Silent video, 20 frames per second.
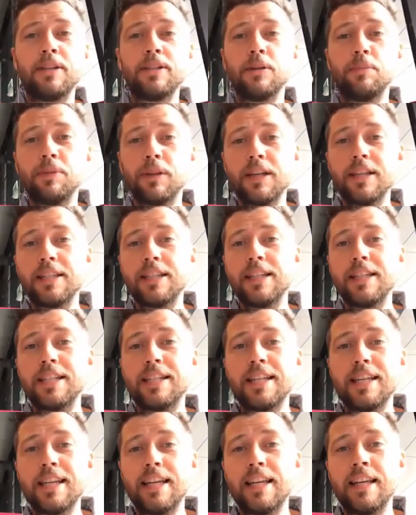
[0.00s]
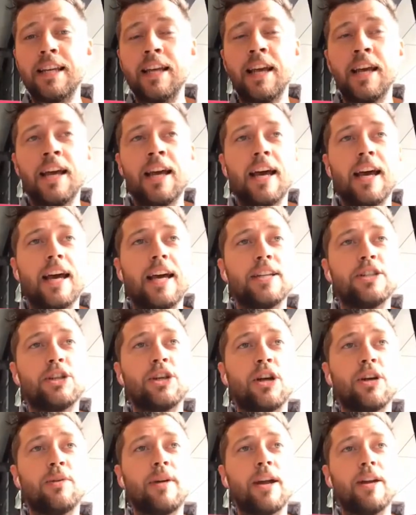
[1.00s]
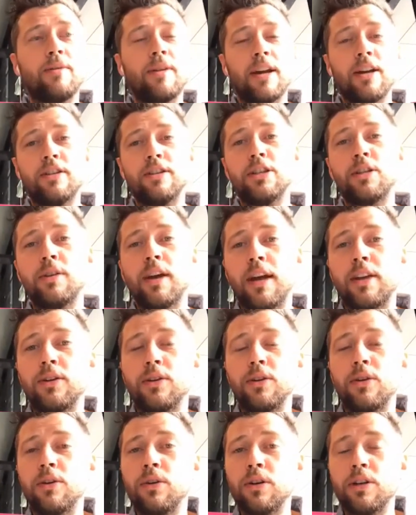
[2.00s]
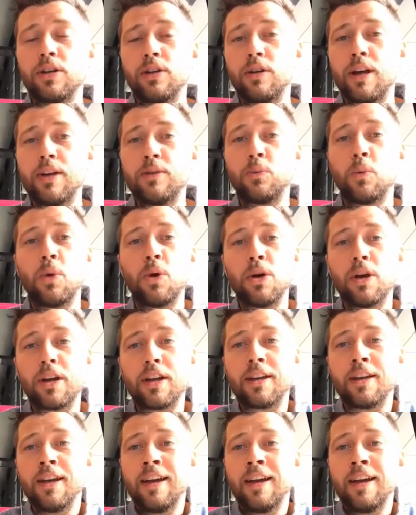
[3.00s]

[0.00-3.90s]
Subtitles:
so please listen in as you go round and round on your tractor or you're at work